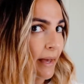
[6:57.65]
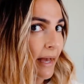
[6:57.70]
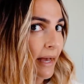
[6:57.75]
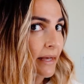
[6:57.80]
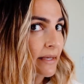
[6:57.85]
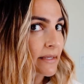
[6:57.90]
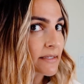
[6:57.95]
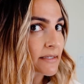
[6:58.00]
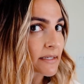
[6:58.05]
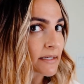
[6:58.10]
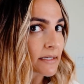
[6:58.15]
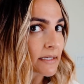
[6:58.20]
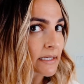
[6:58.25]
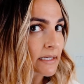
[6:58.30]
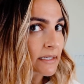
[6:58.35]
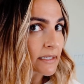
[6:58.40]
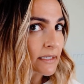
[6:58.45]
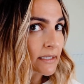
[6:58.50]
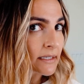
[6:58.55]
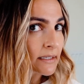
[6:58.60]
as
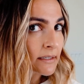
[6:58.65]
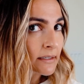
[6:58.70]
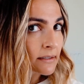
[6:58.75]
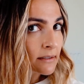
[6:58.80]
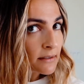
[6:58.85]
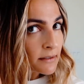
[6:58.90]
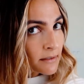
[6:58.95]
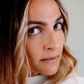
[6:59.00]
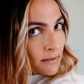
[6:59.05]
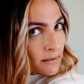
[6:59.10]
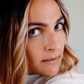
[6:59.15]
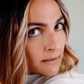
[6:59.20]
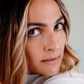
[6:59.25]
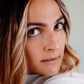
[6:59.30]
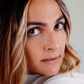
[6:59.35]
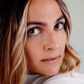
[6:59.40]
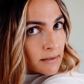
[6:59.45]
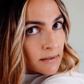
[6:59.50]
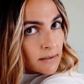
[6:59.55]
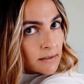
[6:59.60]
needed.
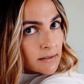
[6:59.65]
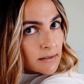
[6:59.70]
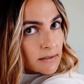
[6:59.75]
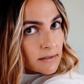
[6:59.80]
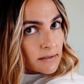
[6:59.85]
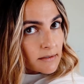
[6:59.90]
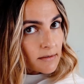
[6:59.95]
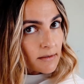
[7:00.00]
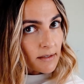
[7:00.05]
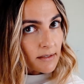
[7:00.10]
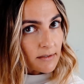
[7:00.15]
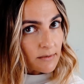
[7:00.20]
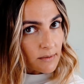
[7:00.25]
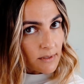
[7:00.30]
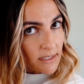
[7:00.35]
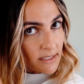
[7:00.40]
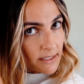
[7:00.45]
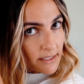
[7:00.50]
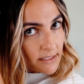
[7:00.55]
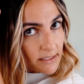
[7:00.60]
So that's
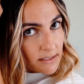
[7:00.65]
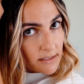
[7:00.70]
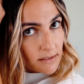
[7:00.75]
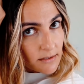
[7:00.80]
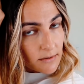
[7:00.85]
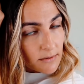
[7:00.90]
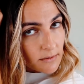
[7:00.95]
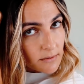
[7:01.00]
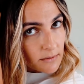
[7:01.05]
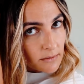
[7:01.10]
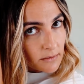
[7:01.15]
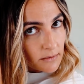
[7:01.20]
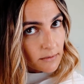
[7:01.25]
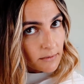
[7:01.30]
what I like to do.